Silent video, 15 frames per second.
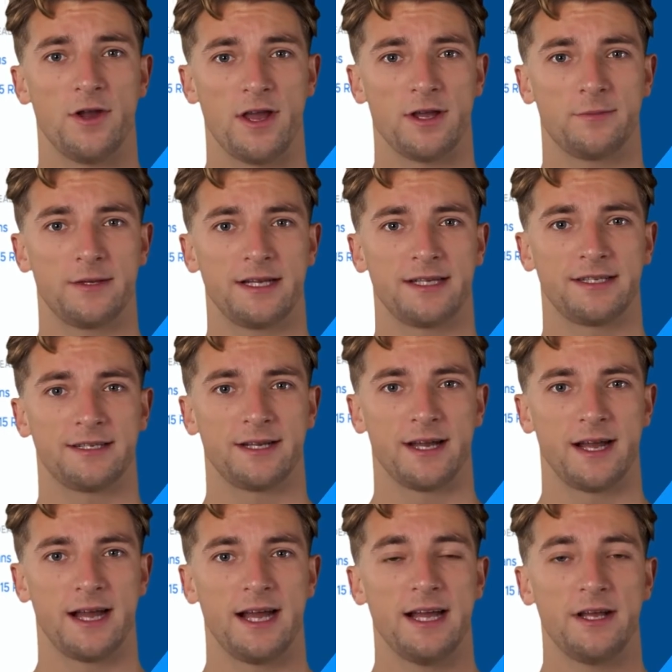automated,
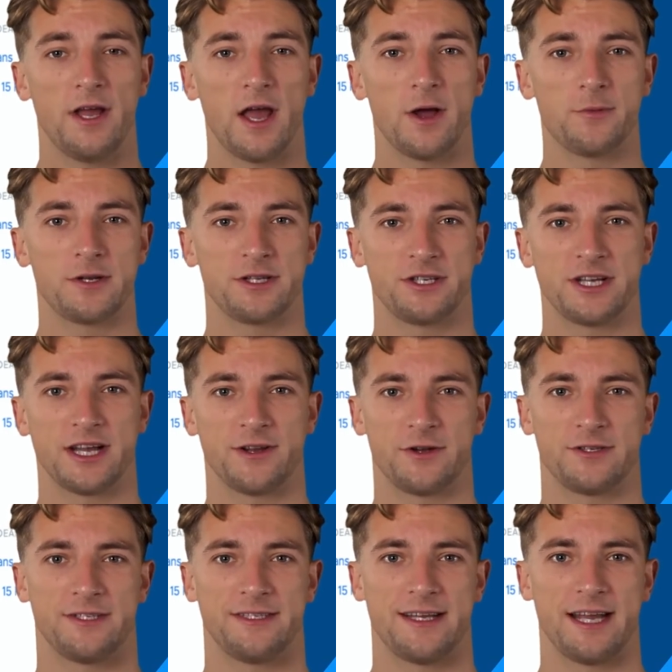and omni-channel
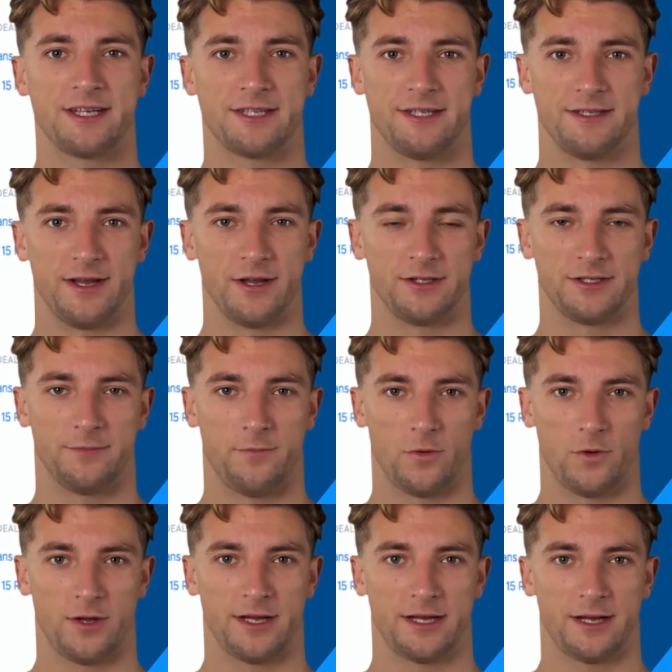discussions are
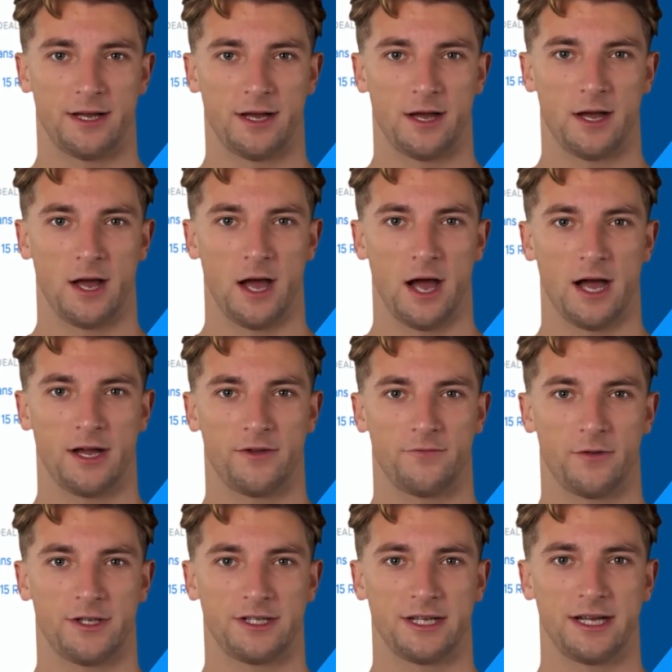supported, all of
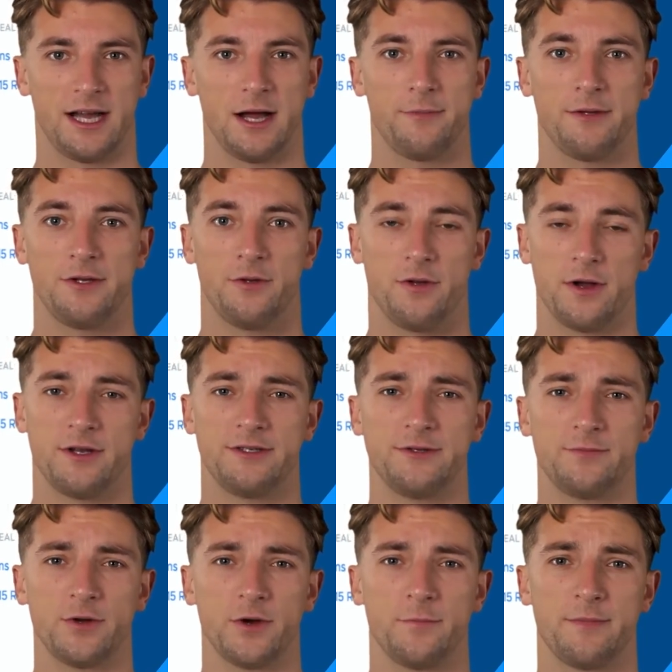which can help you close
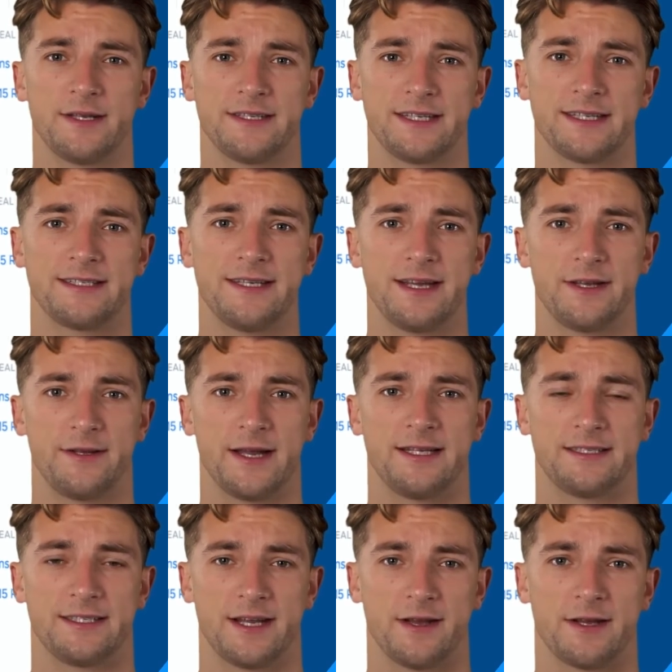more business in
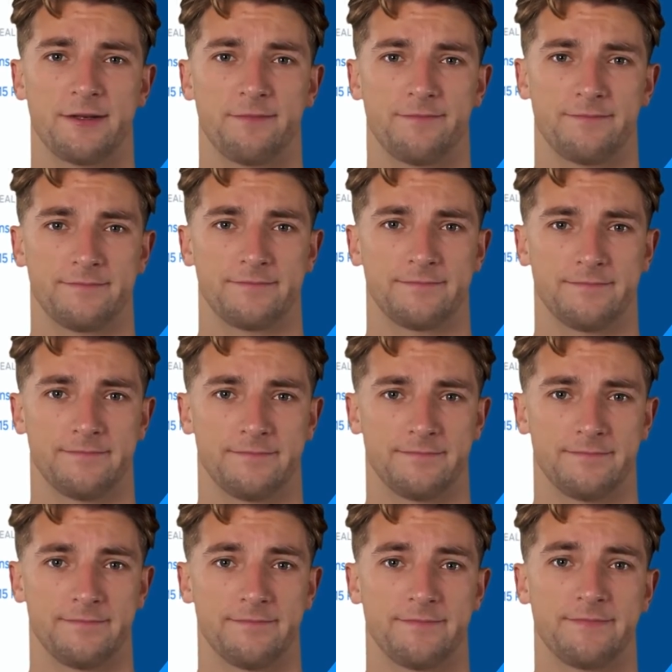less time.
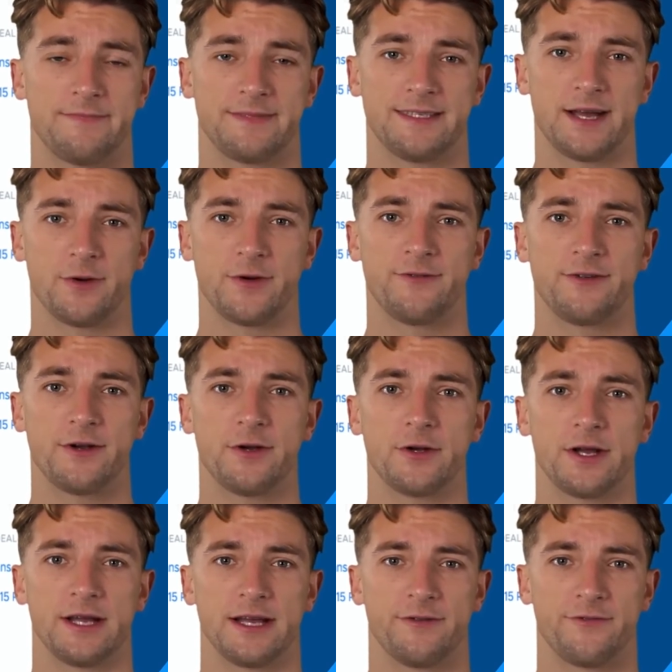So if you're
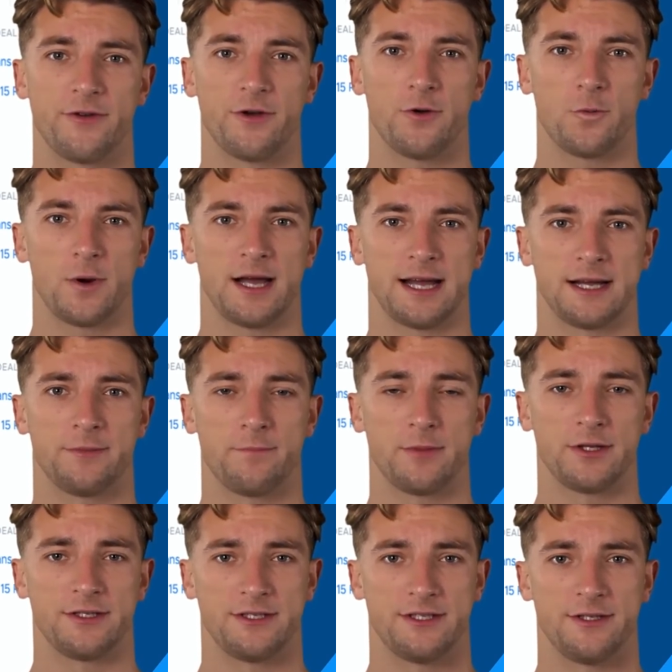looking for a way to
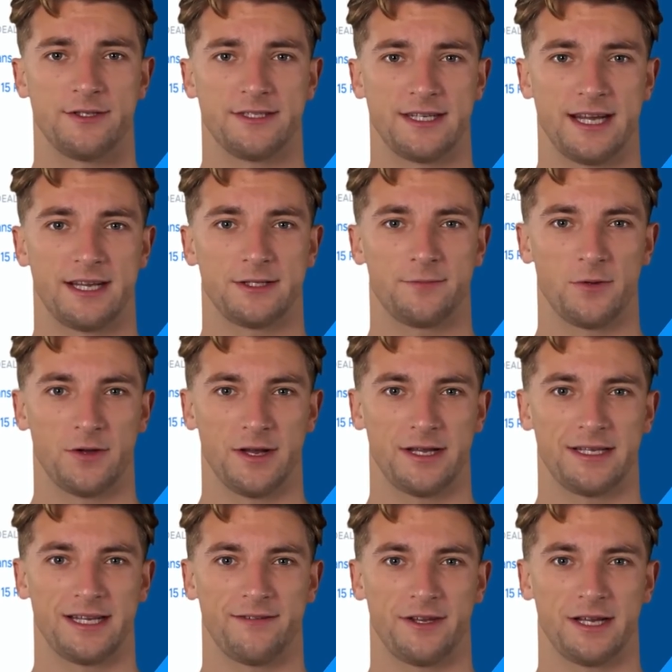boost your sales
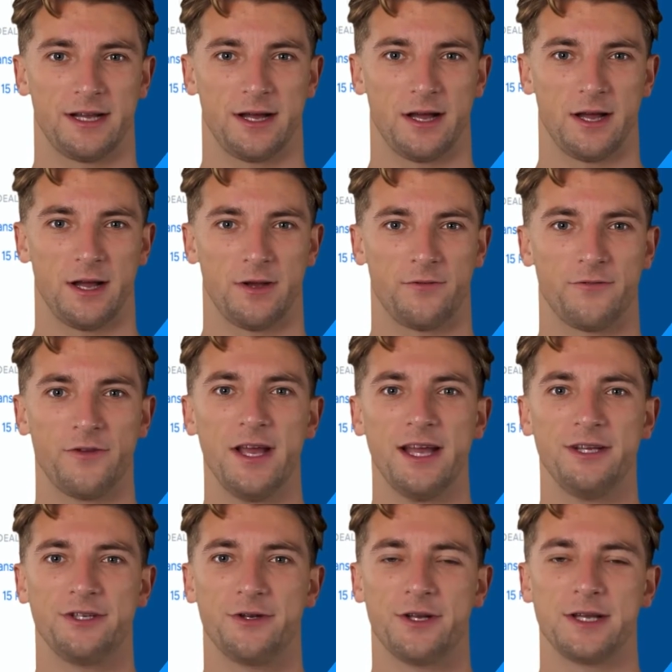productivity,
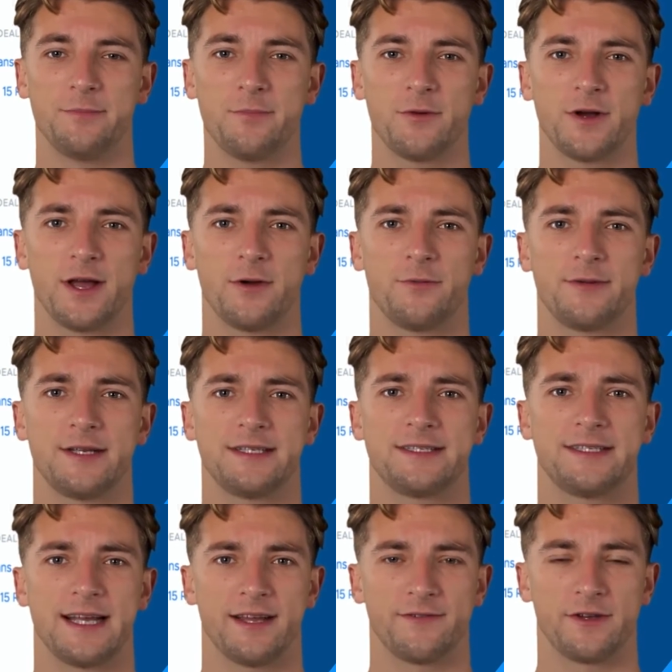Flash Lead Pro is
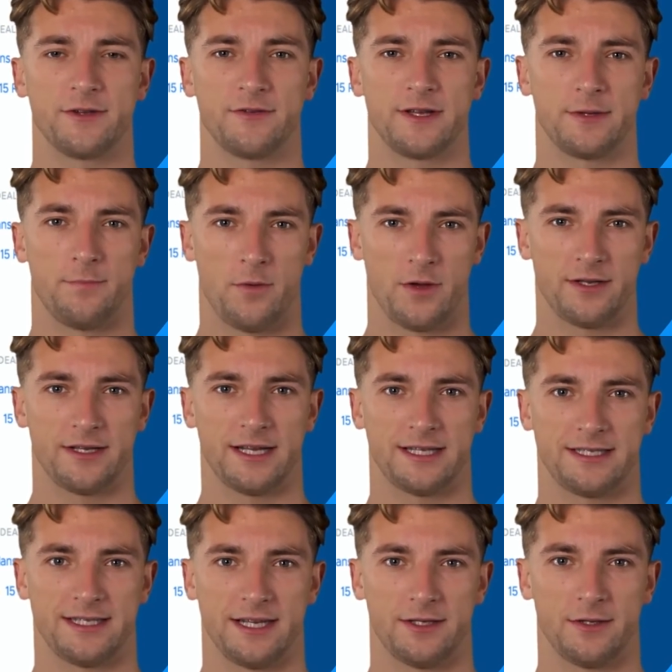definitely worth
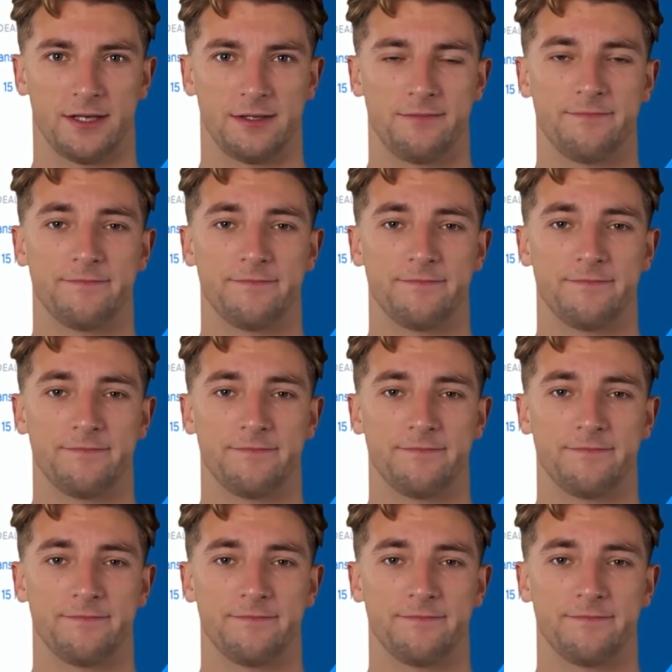considering.